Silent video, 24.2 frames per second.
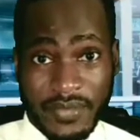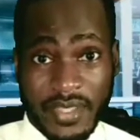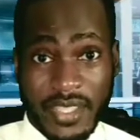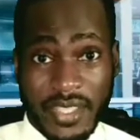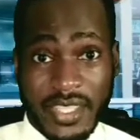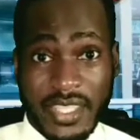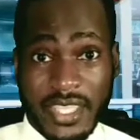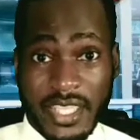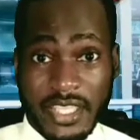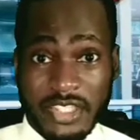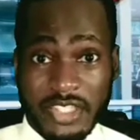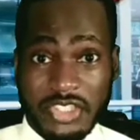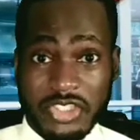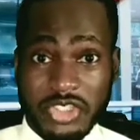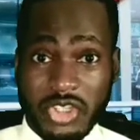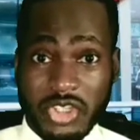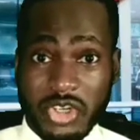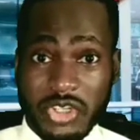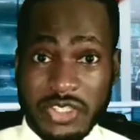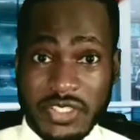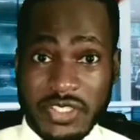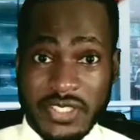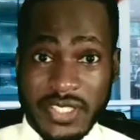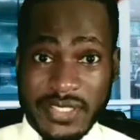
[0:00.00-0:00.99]
King
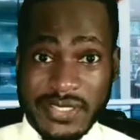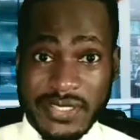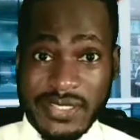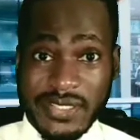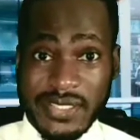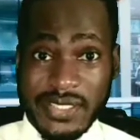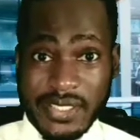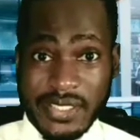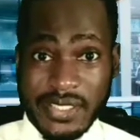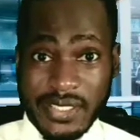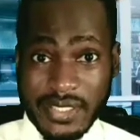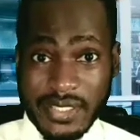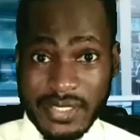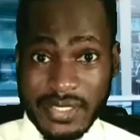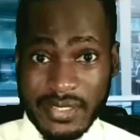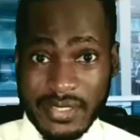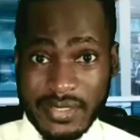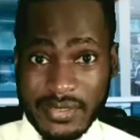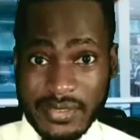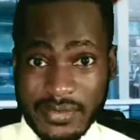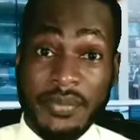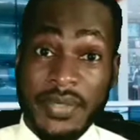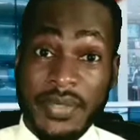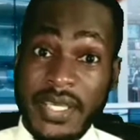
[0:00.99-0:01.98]
George VI,
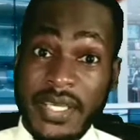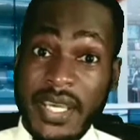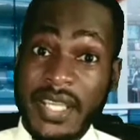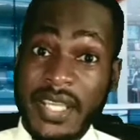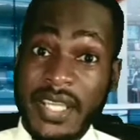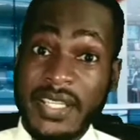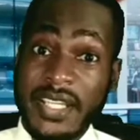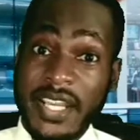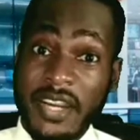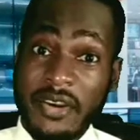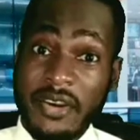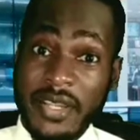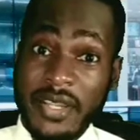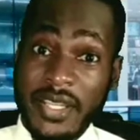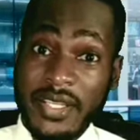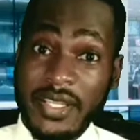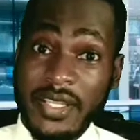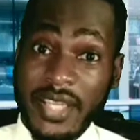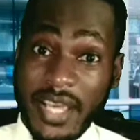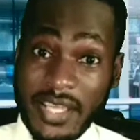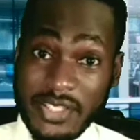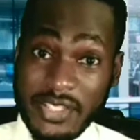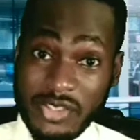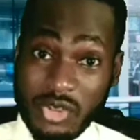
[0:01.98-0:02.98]
began her reign
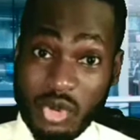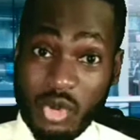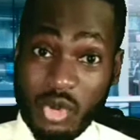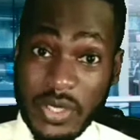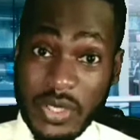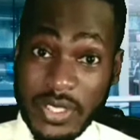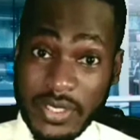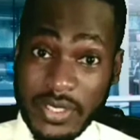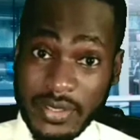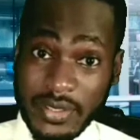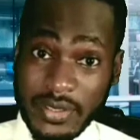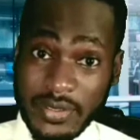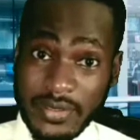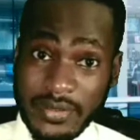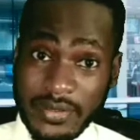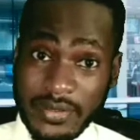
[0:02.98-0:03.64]
as queen.